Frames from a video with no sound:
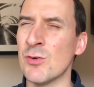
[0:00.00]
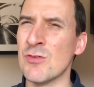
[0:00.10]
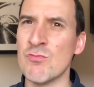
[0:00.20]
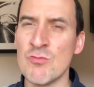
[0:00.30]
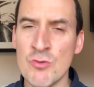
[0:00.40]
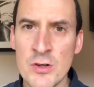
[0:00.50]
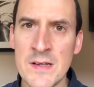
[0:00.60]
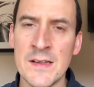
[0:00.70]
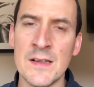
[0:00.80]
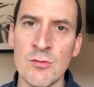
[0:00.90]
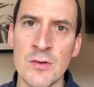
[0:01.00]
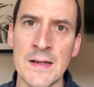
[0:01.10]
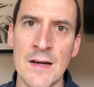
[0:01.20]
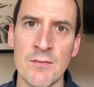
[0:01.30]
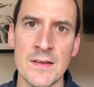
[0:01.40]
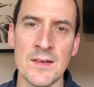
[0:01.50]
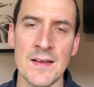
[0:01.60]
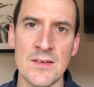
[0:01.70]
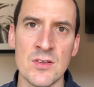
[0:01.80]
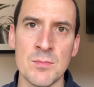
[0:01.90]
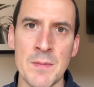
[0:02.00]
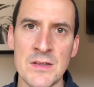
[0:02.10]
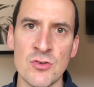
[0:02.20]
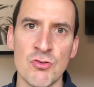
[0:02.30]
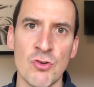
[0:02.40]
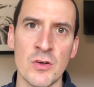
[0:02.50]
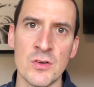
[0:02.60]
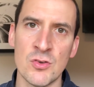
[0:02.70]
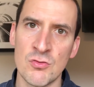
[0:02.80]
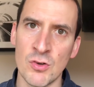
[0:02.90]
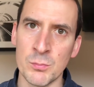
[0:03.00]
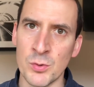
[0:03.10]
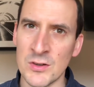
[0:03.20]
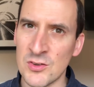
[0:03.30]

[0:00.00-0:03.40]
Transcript: He's really, really athletic. That's his major strong point.